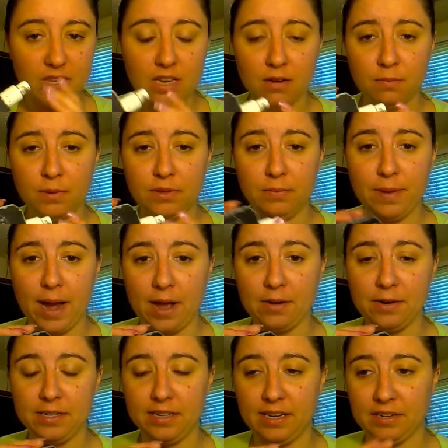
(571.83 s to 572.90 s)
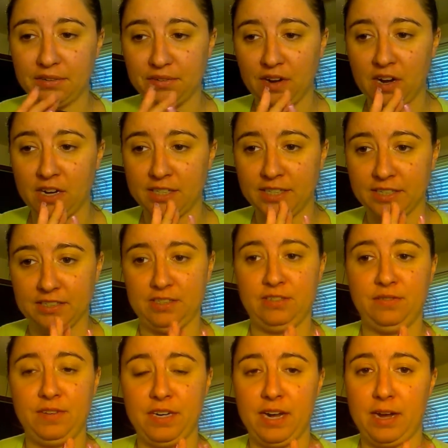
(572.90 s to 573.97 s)
But the battery life on here is
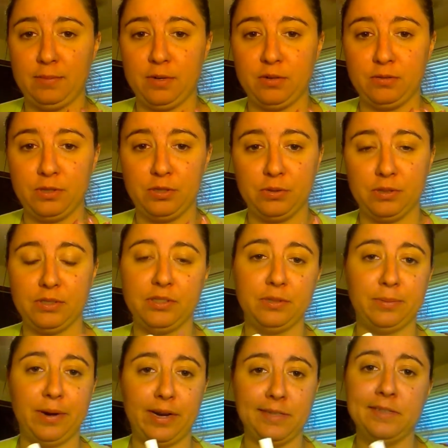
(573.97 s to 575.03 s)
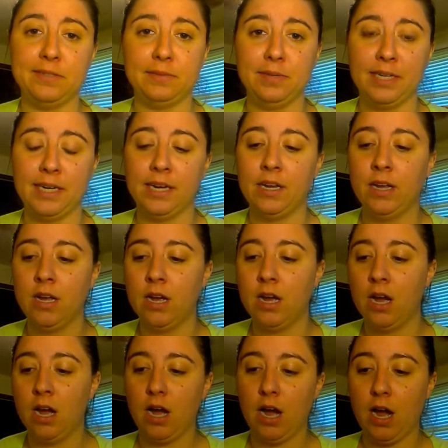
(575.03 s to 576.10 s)
phenomenal, which really surprised me,
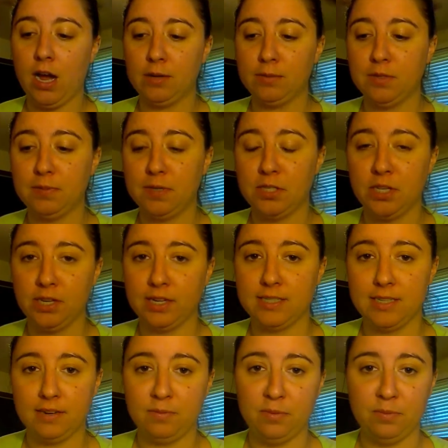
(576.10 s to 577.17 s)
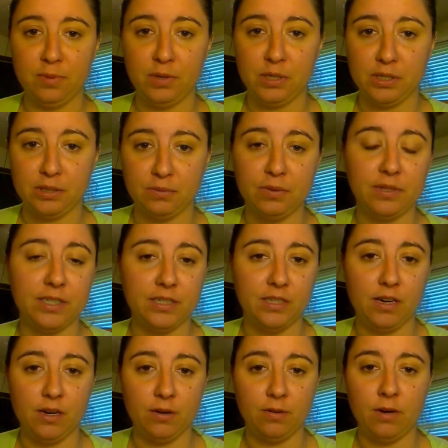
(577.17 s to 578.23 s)
especially because I've been building really
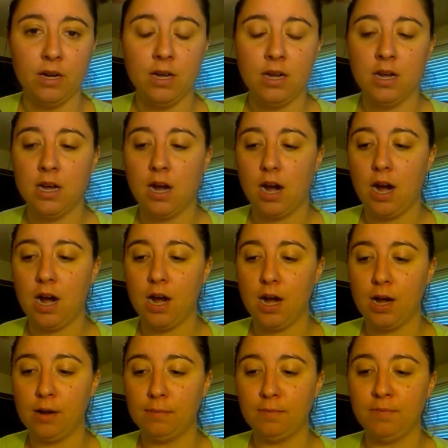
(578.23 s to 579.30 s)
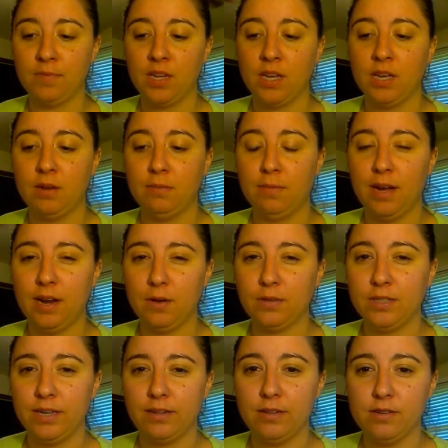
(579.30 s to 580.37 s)
low. My
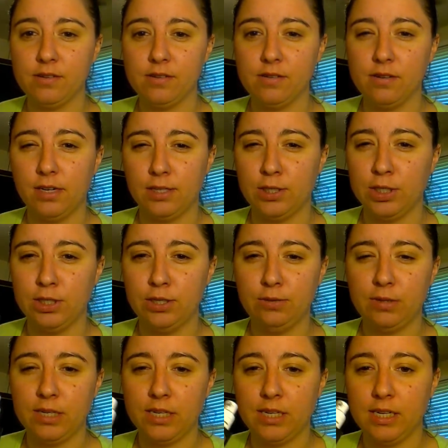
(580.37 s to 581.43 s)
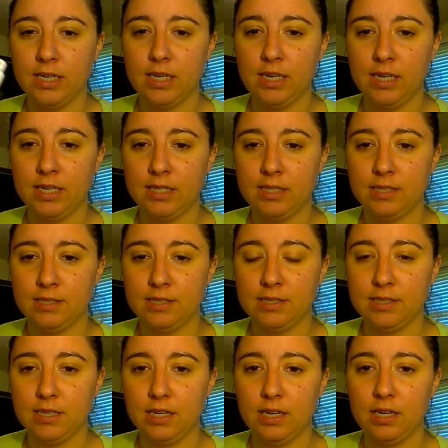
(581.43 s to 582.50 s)
only other issue with it is,